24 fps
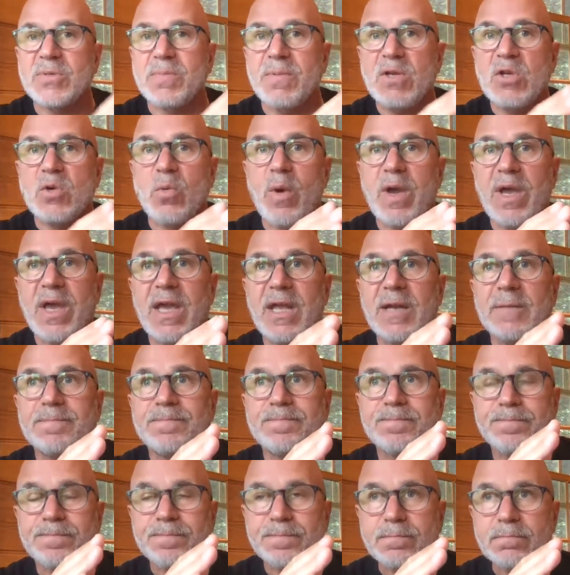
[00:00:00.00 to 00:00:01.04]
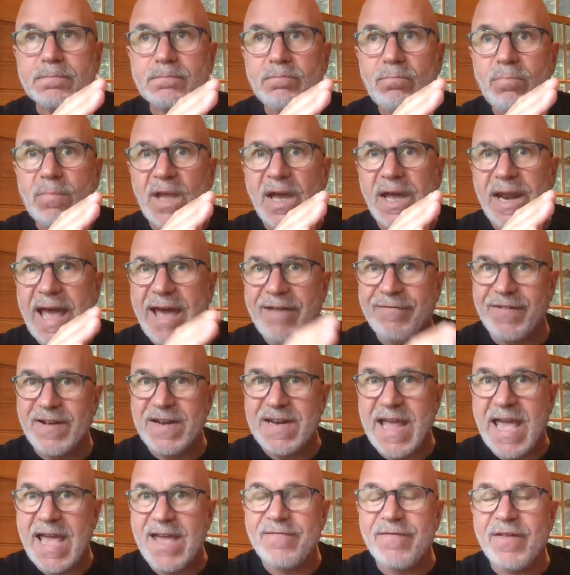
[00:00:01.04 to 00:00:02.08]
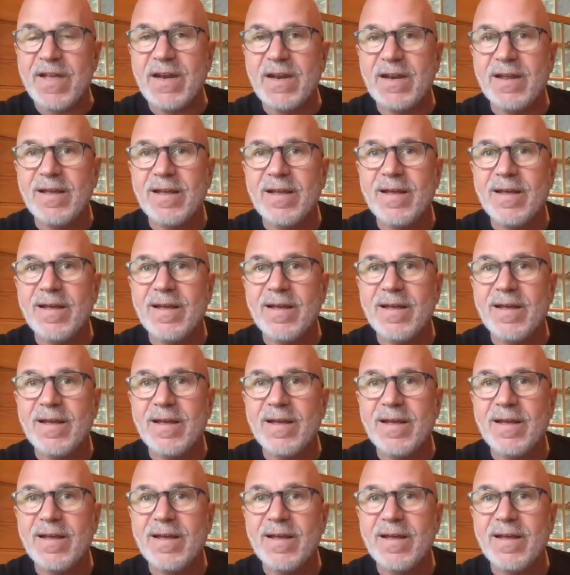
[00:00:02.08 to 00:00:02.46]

between an affidavit